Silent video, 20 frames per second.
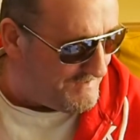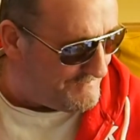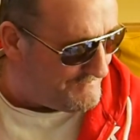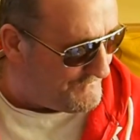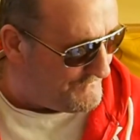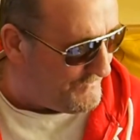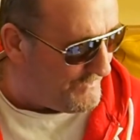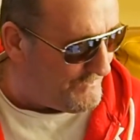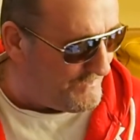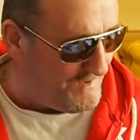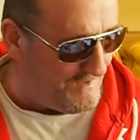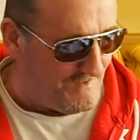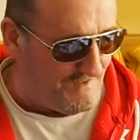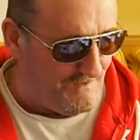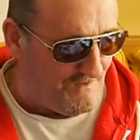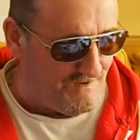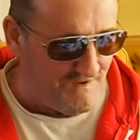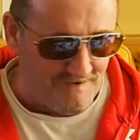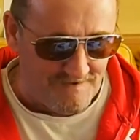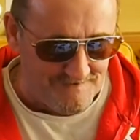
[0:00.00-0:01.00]
What a
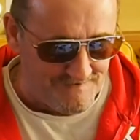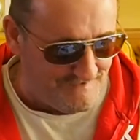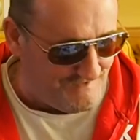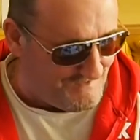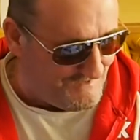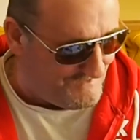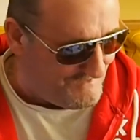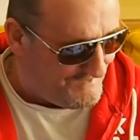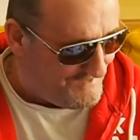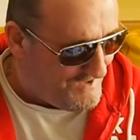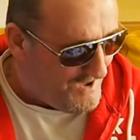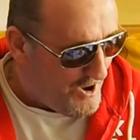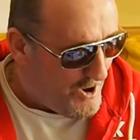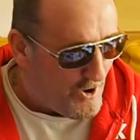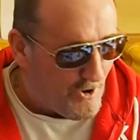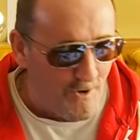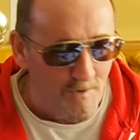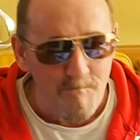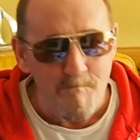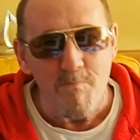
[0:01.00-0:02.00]

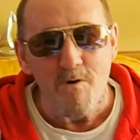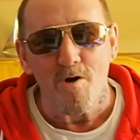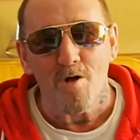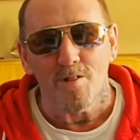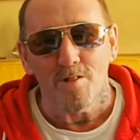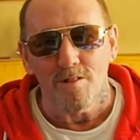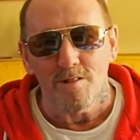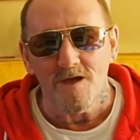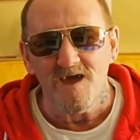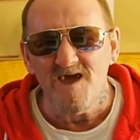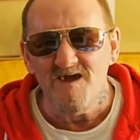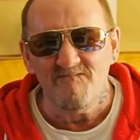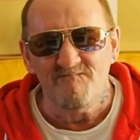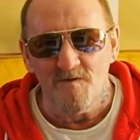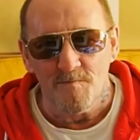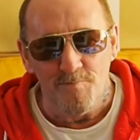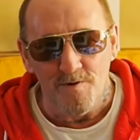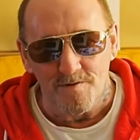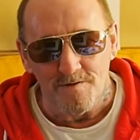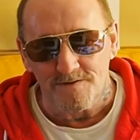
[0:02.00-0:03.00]

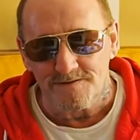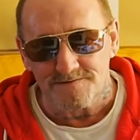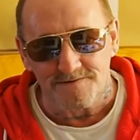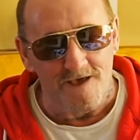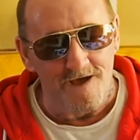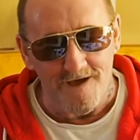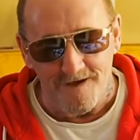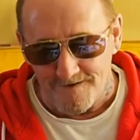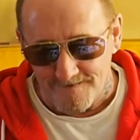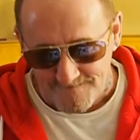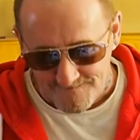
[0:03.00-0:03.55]
unbelievable set.